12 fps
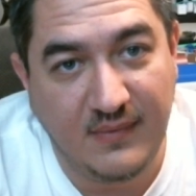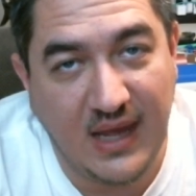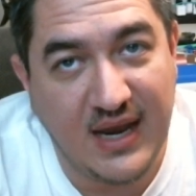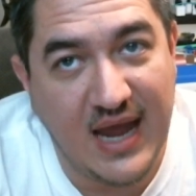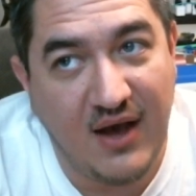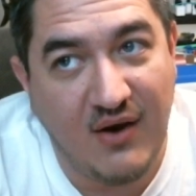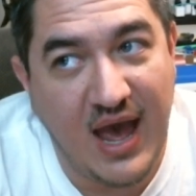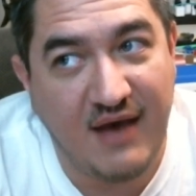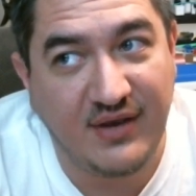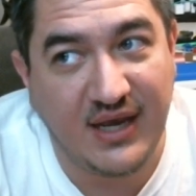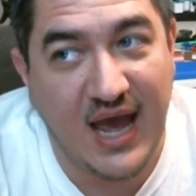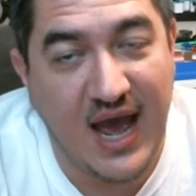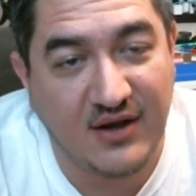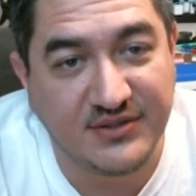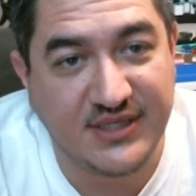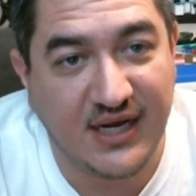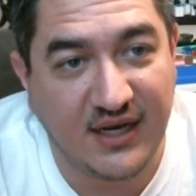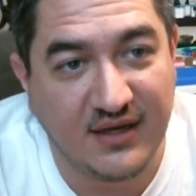now having a house
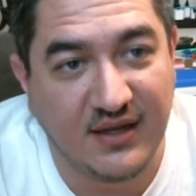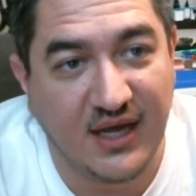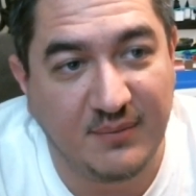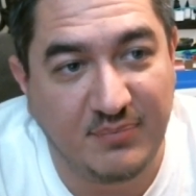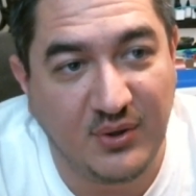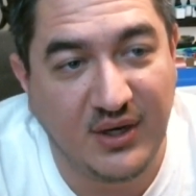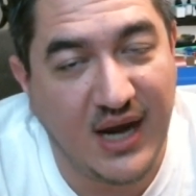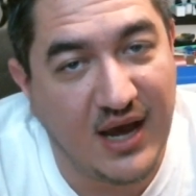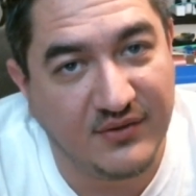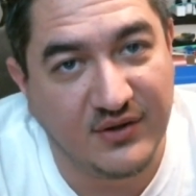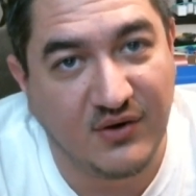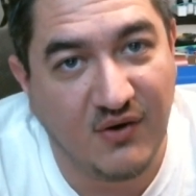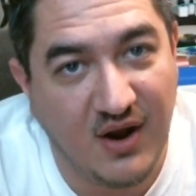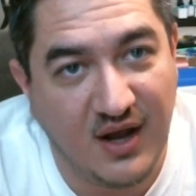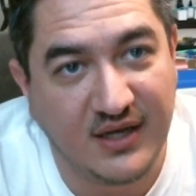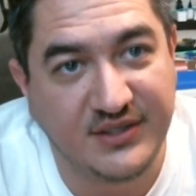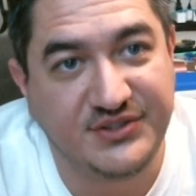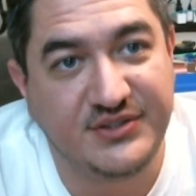that I can like put it out in the
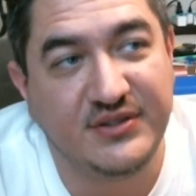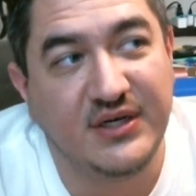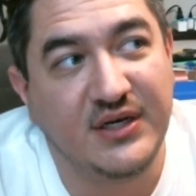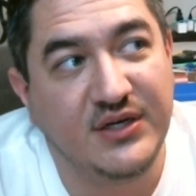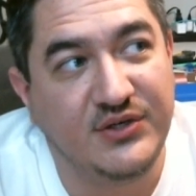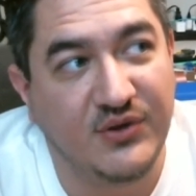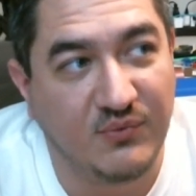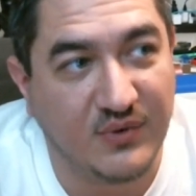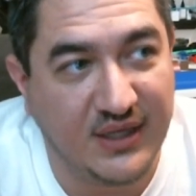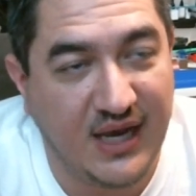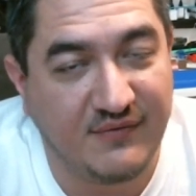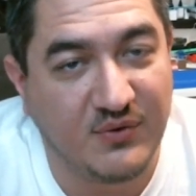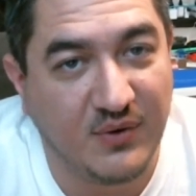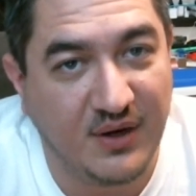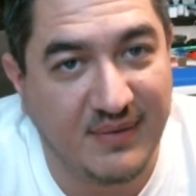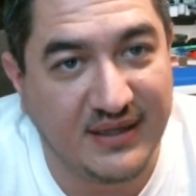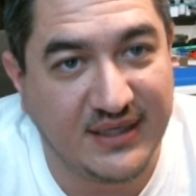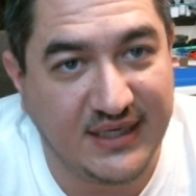garage, don't really have to worry
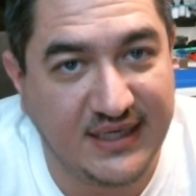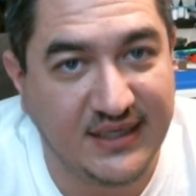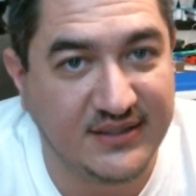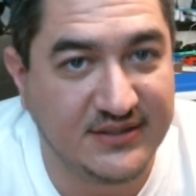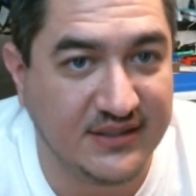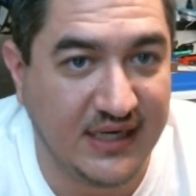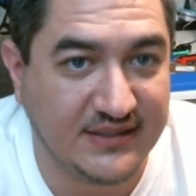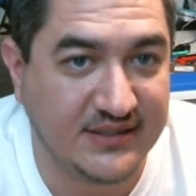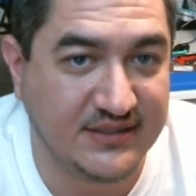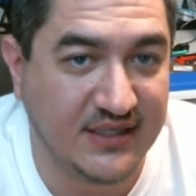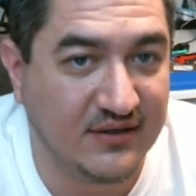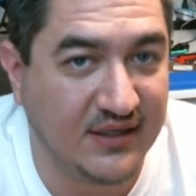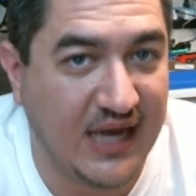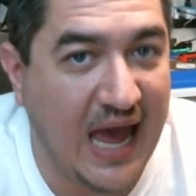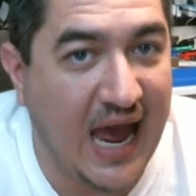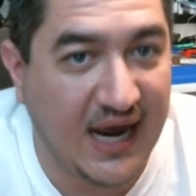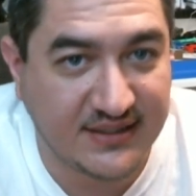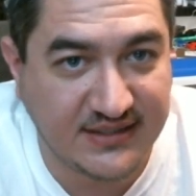about the kids necessarily
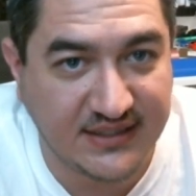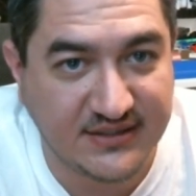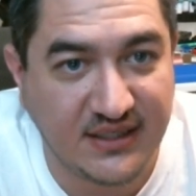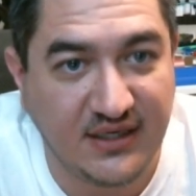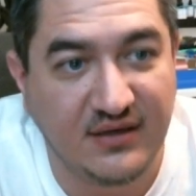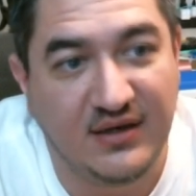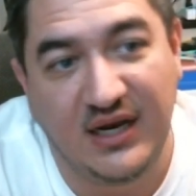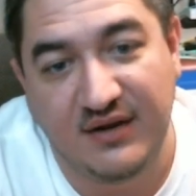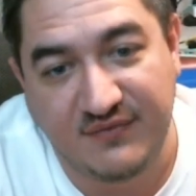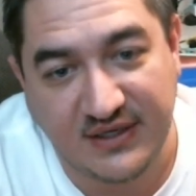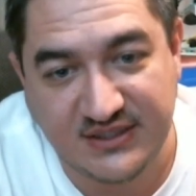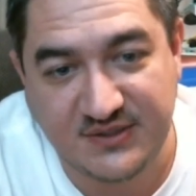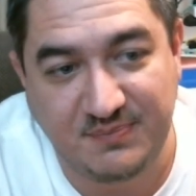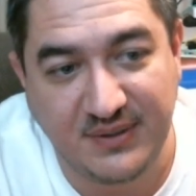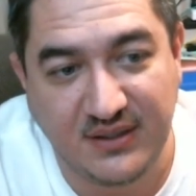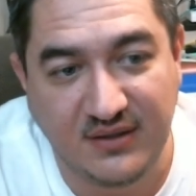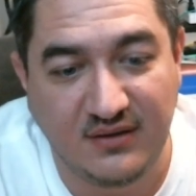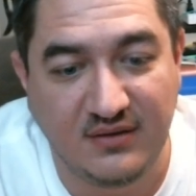accessing, and if I
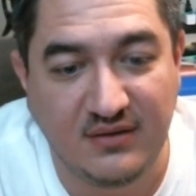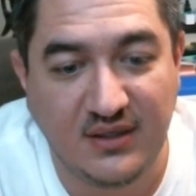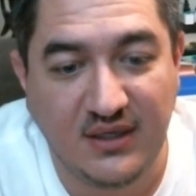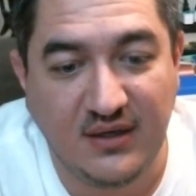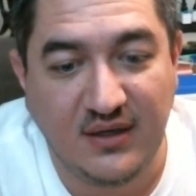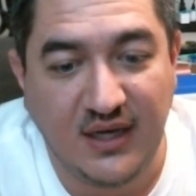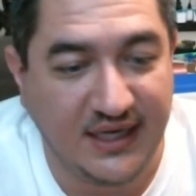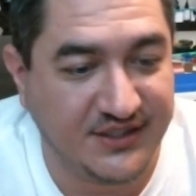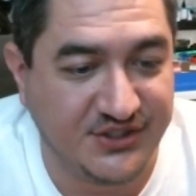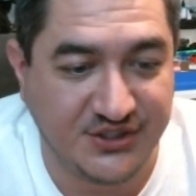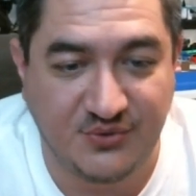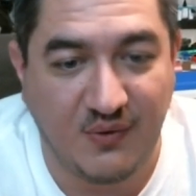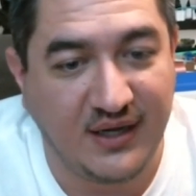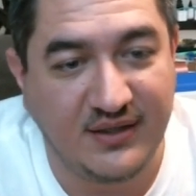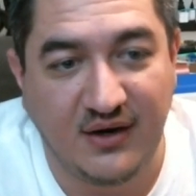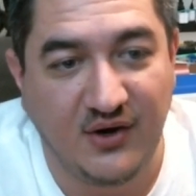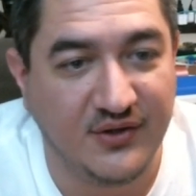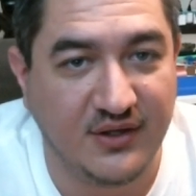spill, it's just right
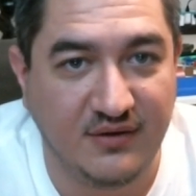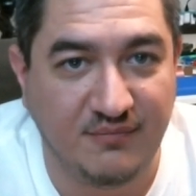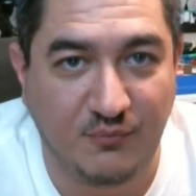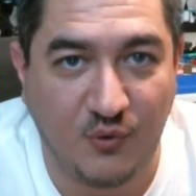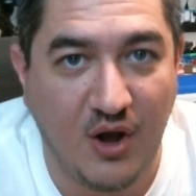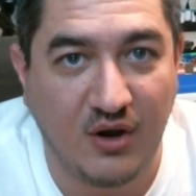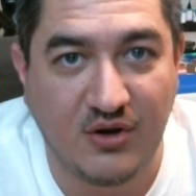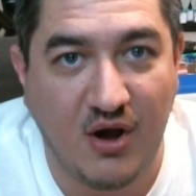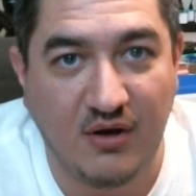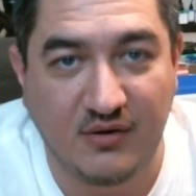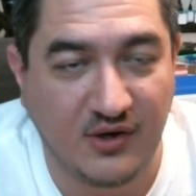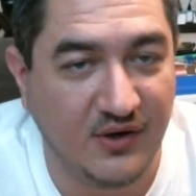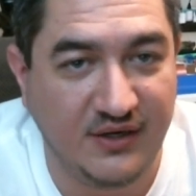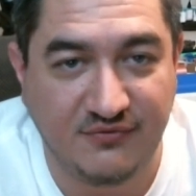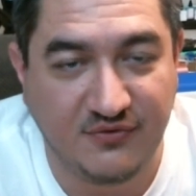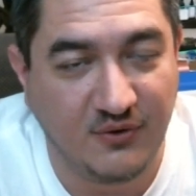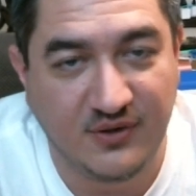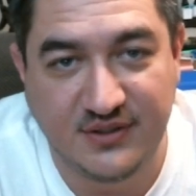there on the raw concrete
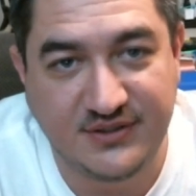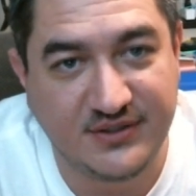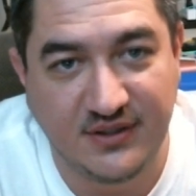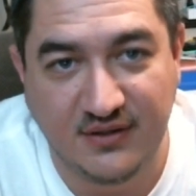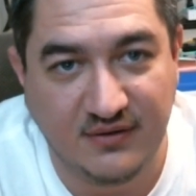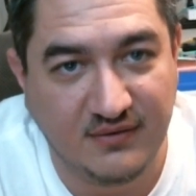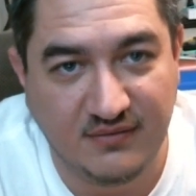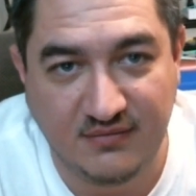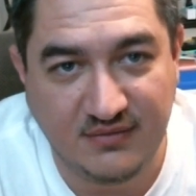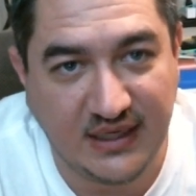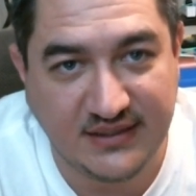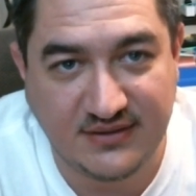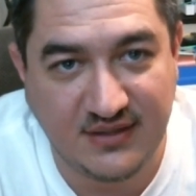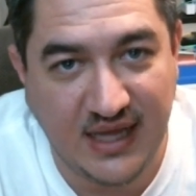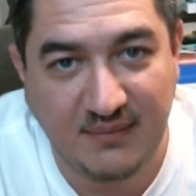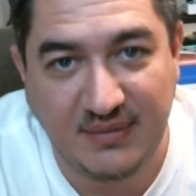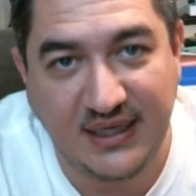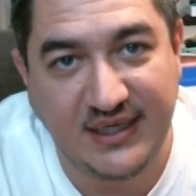floor, so
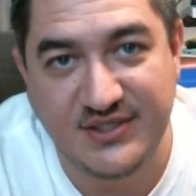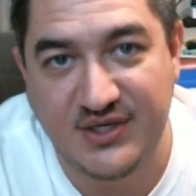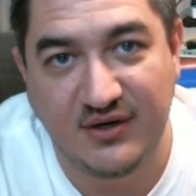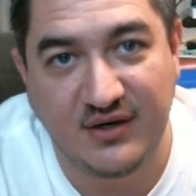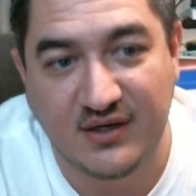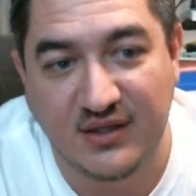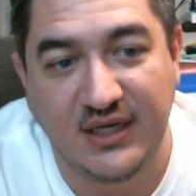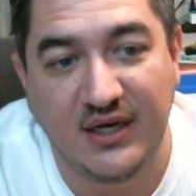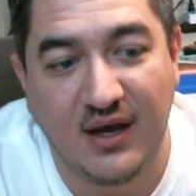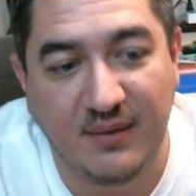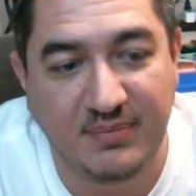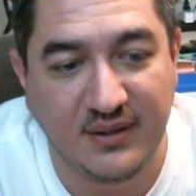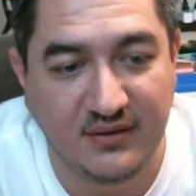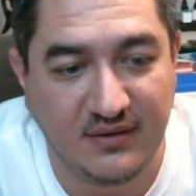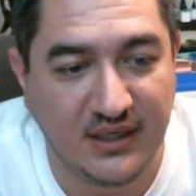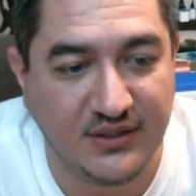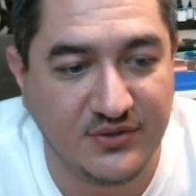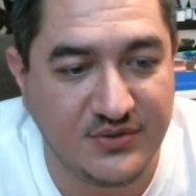that'd be easier to clean up and
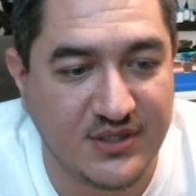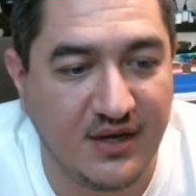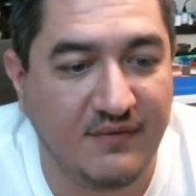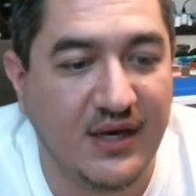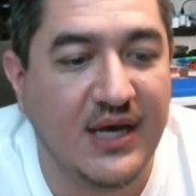do stuff.